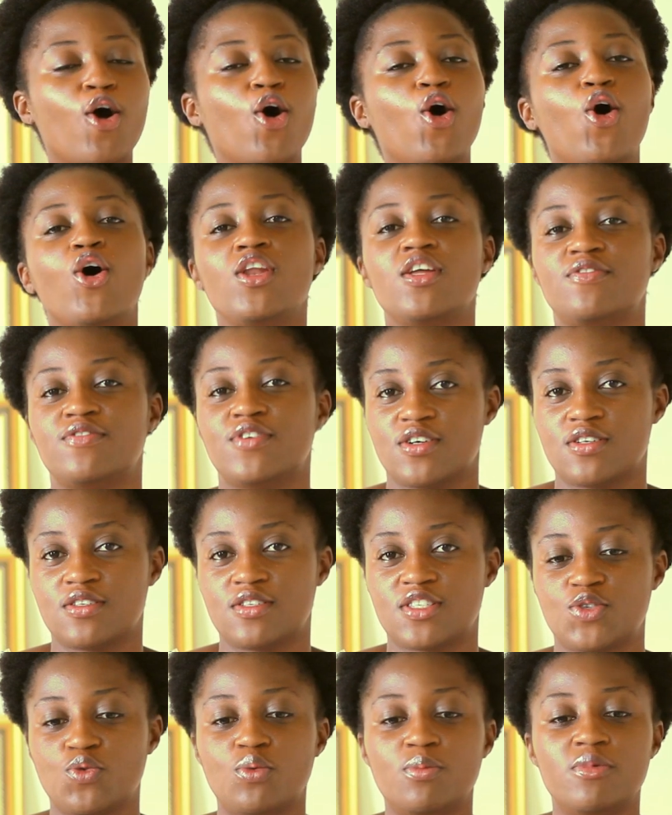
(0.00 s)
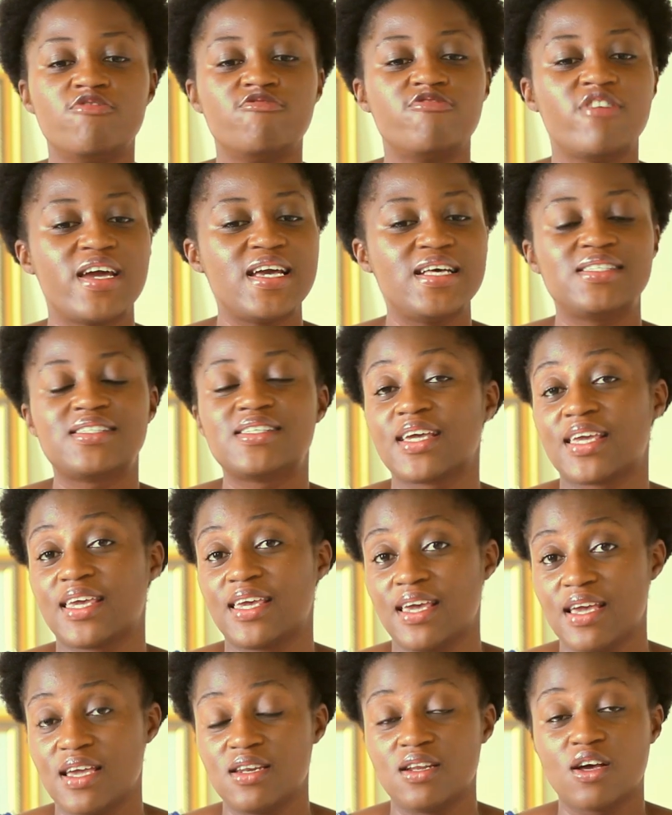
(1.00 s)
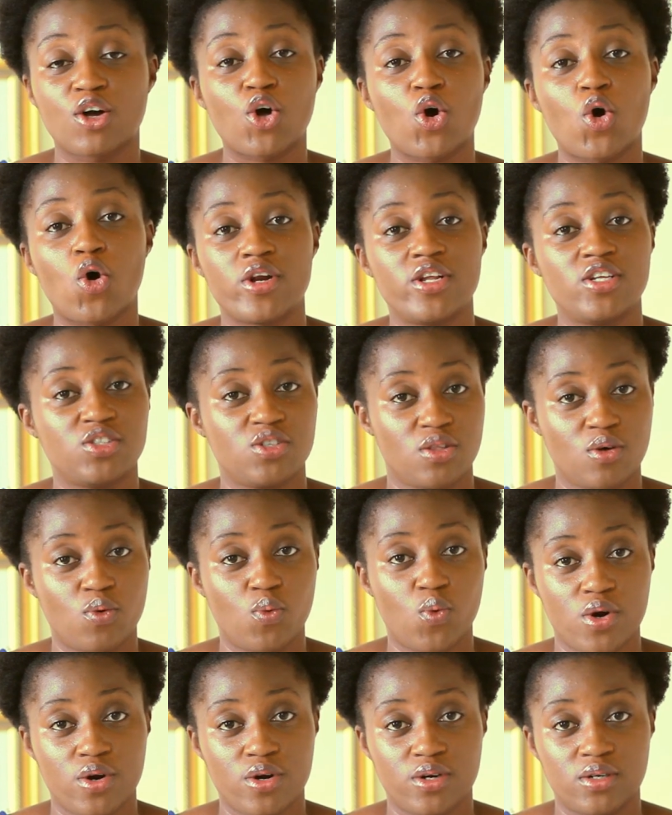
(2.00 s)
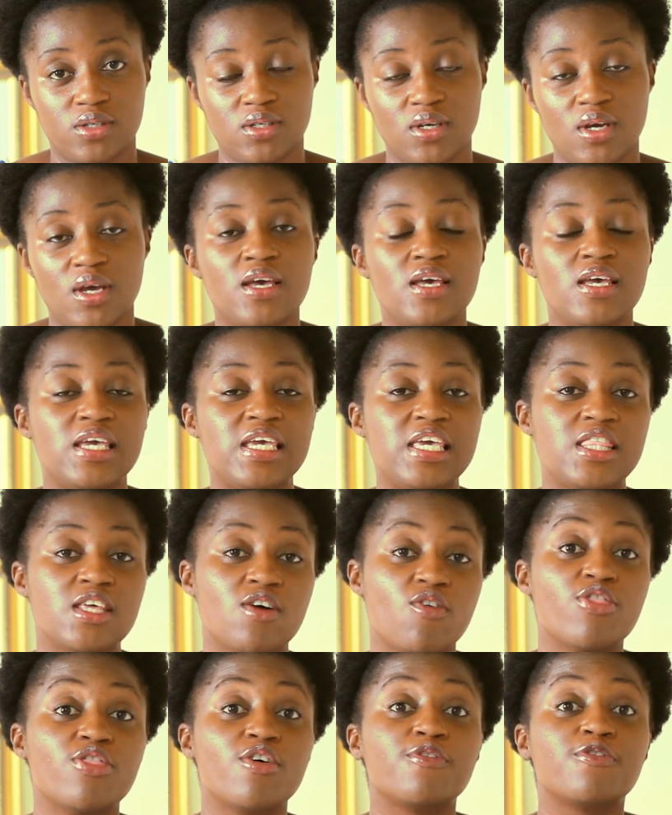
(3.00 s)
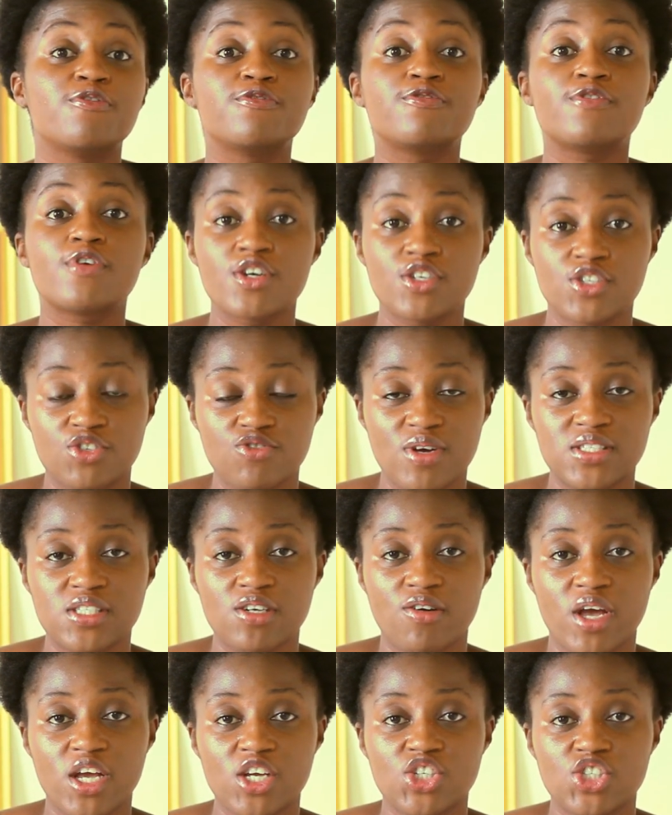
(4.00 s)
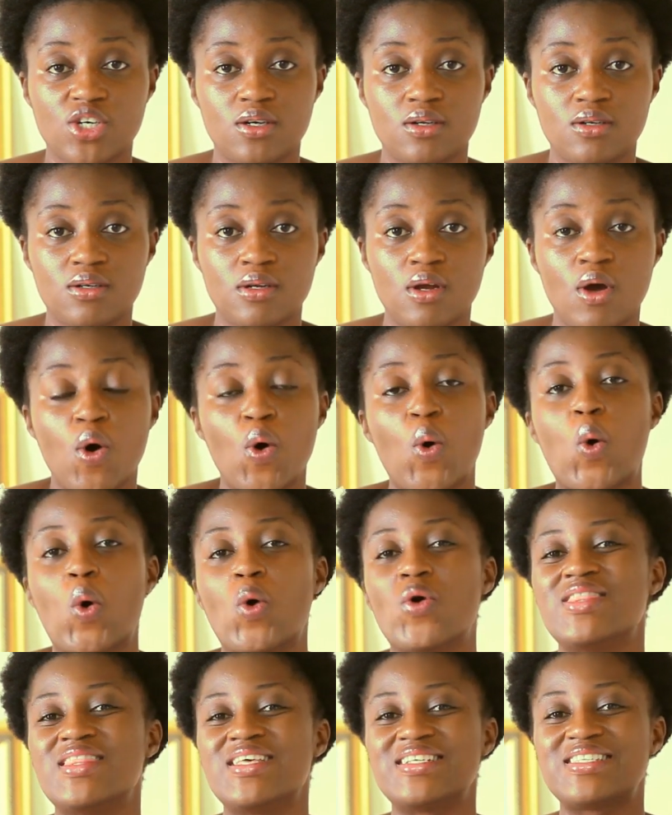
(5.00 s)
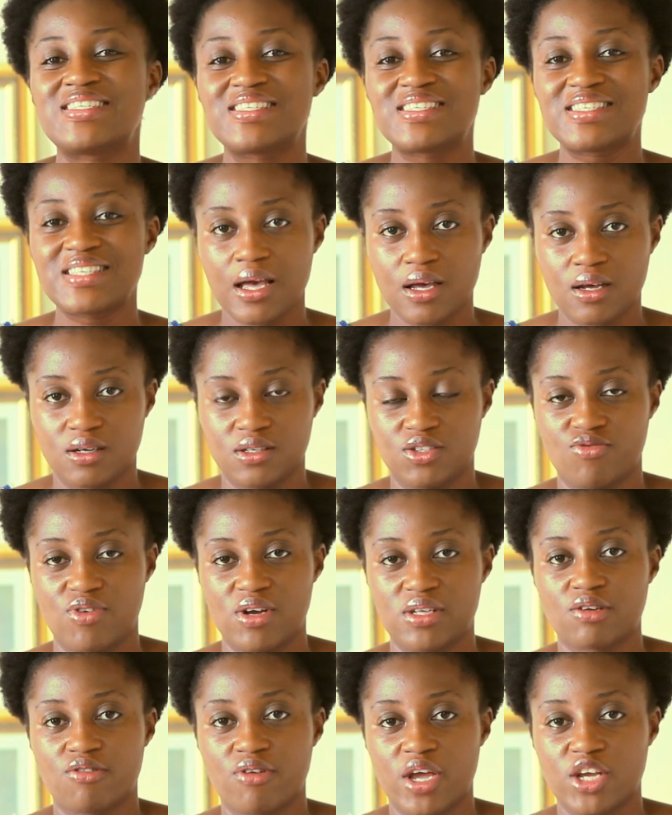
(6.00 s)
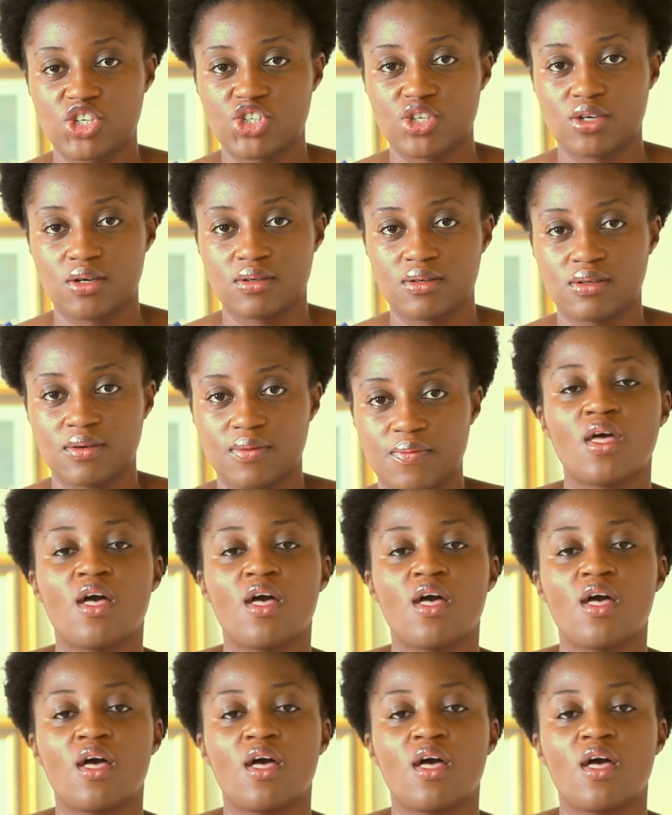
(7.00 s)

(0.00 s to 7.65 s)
All of us will be raised again according to the word, either in the first resurrection or in the second resurrection.